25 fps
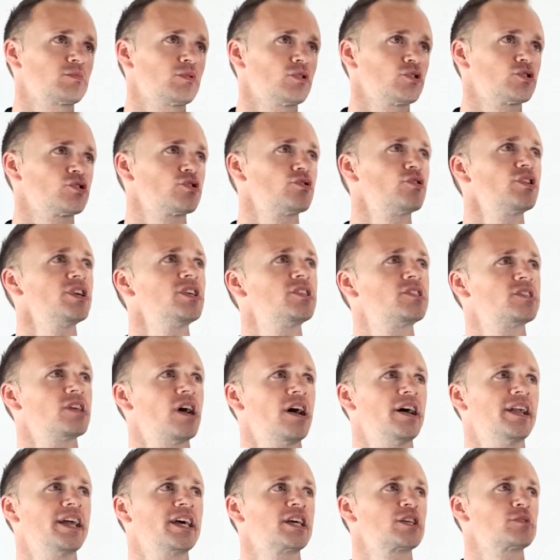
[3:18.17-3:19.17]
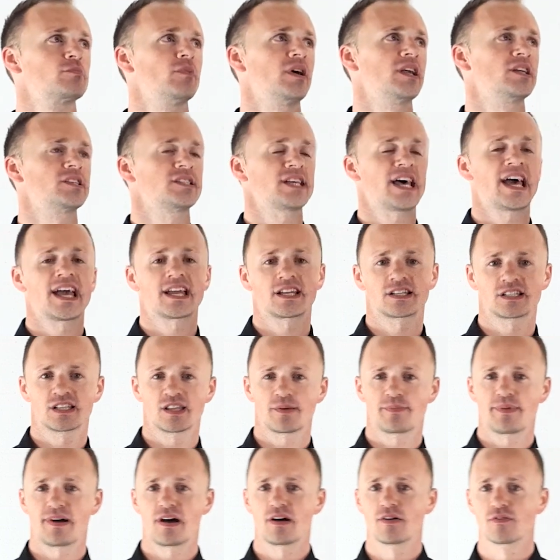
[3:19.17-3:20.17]
plus 3 sin x minus x to
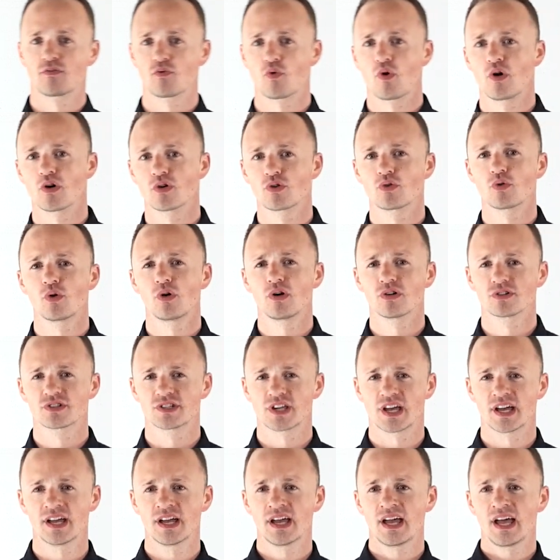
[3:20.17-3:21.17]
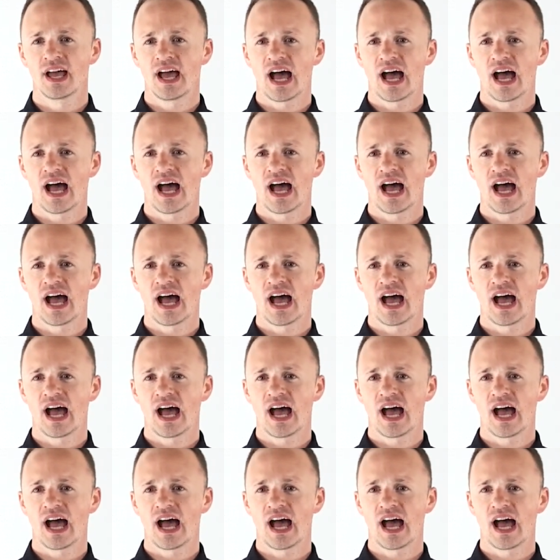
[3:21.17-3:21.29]
the power of 1/4,